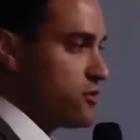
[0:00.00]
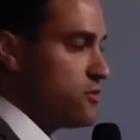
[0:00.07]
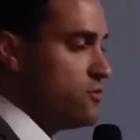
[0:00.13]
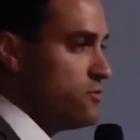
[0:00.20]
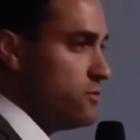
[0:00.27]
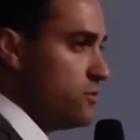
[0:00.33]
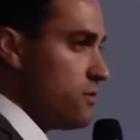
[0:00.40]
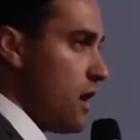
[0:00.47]

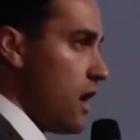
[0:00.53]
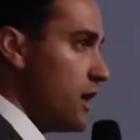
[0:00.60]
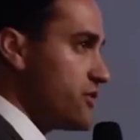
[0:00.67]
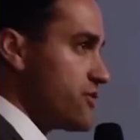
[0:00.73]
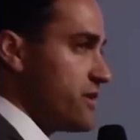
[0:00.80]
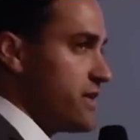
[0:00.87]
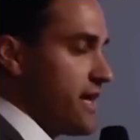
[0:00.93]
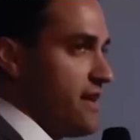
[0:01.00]

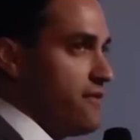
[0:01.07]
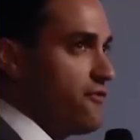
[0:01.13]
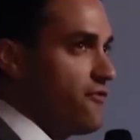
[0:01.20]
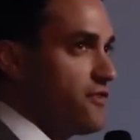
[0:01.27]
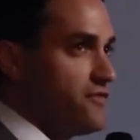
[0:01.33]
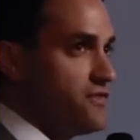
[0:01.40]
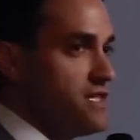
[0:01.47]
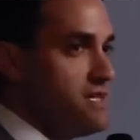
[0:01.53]

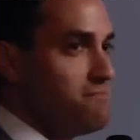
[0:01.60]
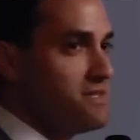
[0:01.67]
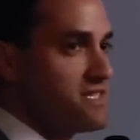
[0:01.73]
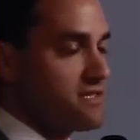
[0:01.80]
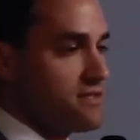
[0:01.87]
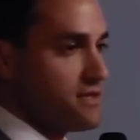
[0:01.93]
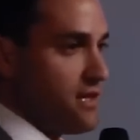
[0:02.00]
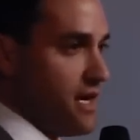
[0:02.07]
250
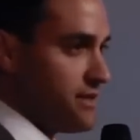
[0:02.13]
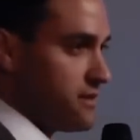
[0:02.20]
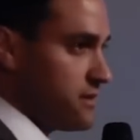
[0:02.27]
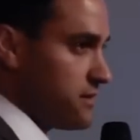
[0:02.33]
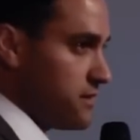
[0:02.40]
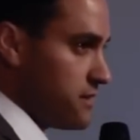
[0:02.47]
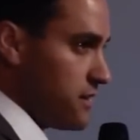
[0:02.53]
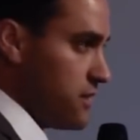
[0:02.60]
business
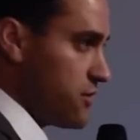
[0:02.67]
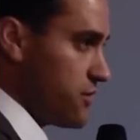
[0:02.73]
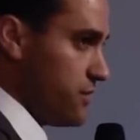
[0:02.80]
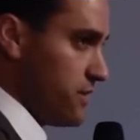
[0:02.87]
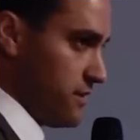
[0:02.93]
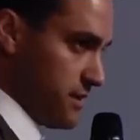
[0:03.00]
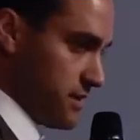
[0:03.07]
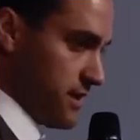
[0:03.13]
licenses
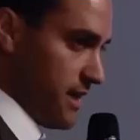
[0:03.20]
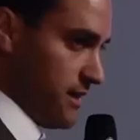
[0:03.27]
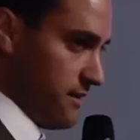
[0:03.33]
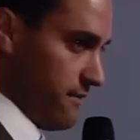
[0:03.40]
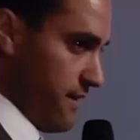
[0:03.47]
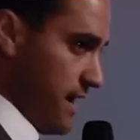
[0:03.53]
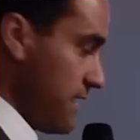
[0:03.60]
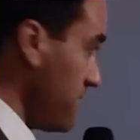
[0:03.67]
issued in the state of
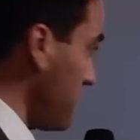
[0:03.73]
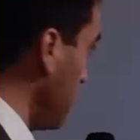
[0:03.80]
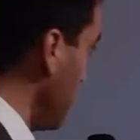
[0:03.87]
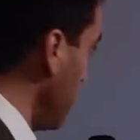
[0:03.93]
Nevada.